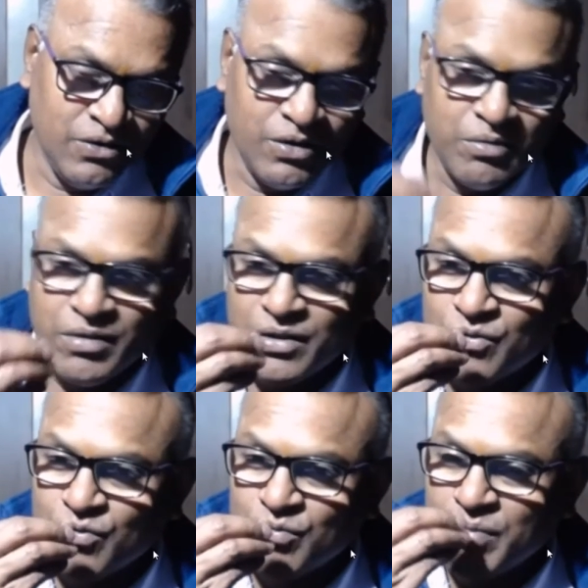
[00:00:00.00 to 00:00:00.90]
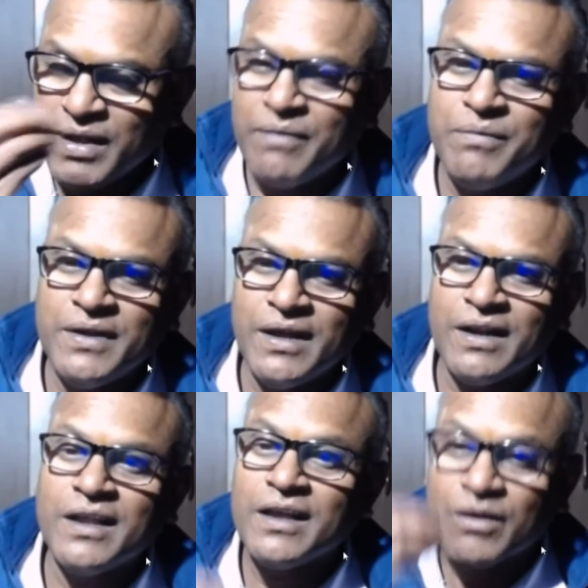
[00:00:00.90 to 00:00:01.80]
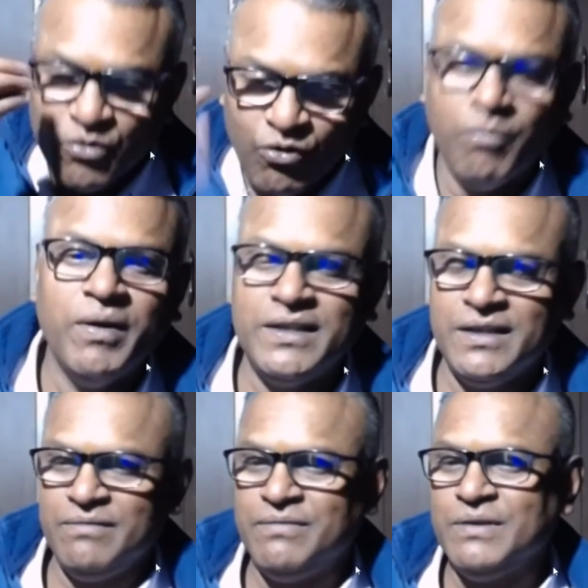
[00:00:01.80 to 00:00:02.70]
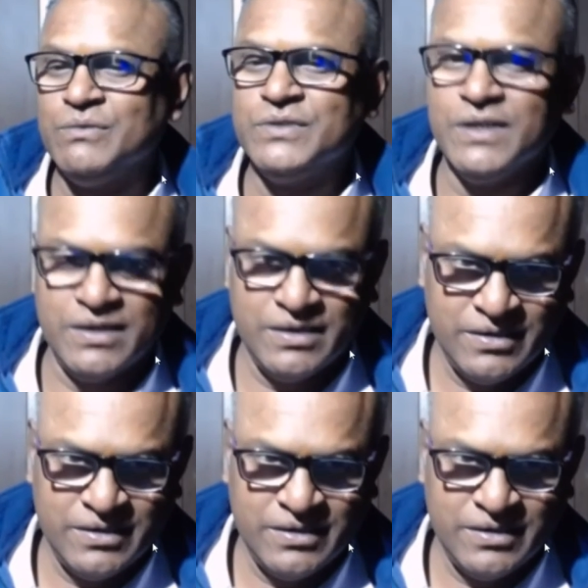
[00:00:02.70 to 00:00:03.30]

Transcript: or you may be earning no money in future.